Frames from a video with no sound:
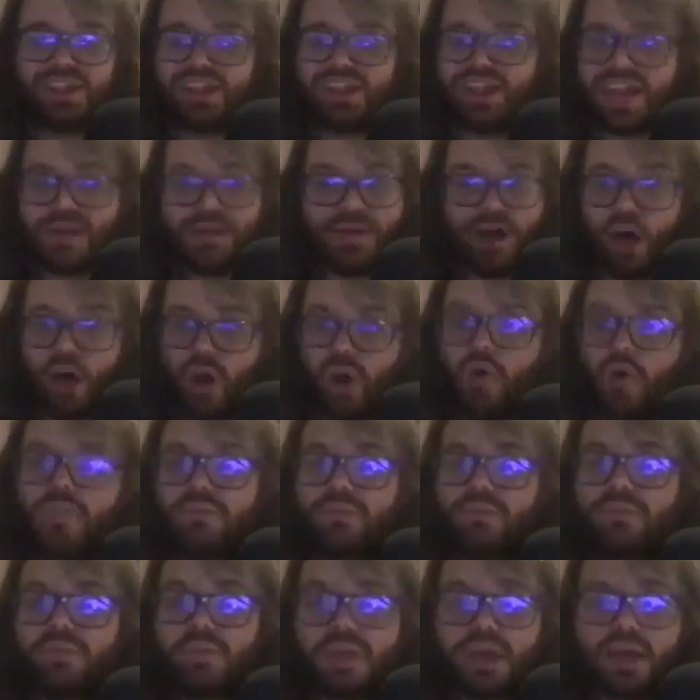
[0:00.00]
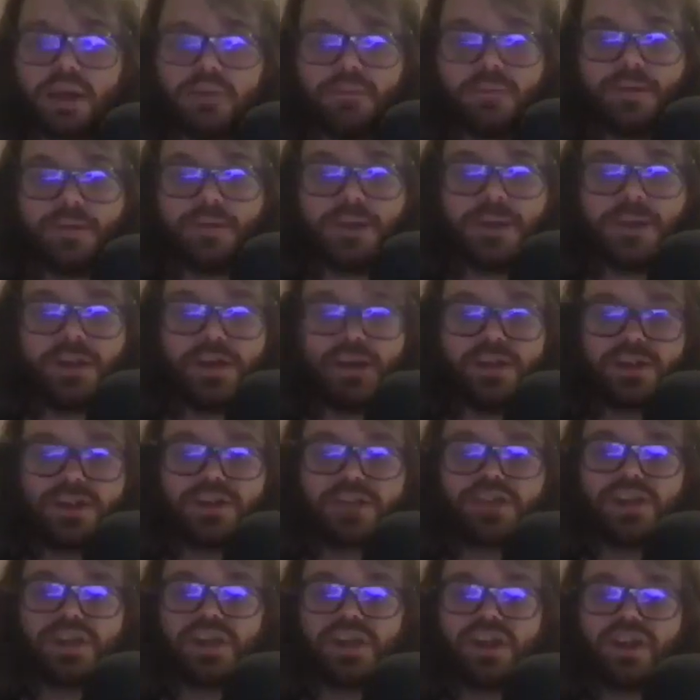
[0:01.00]
the game at home,
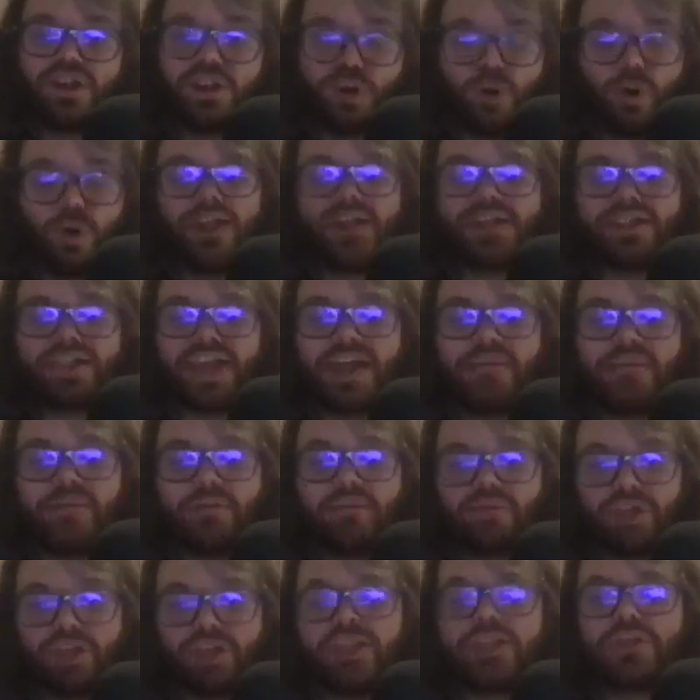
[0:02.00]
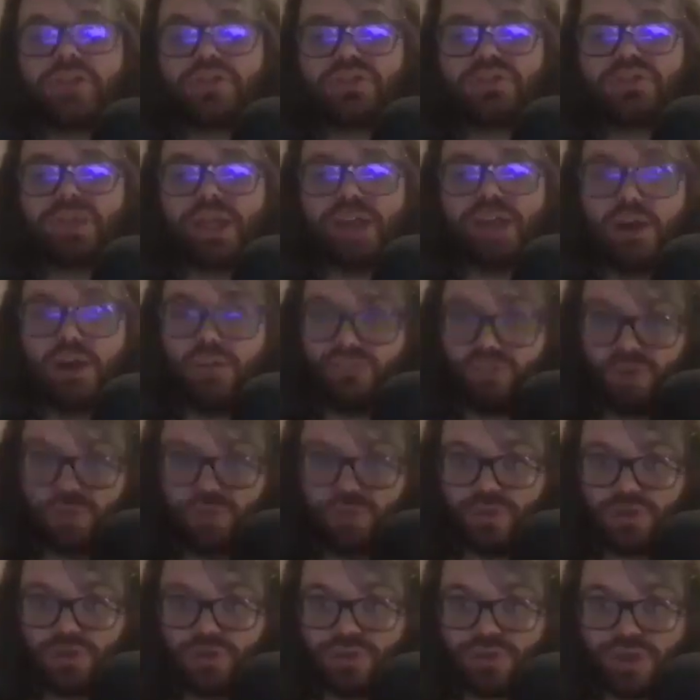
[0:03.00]
because Quinn's gave them a really good split on food
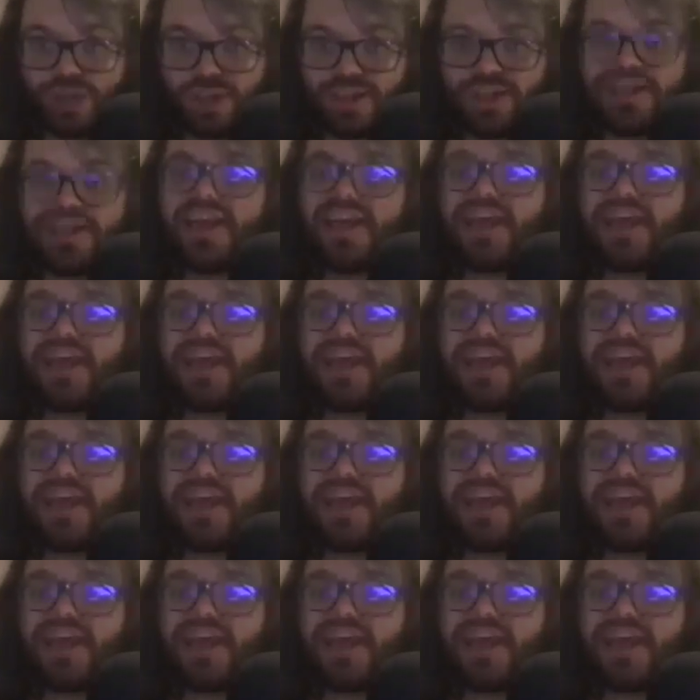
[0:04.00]
and drink.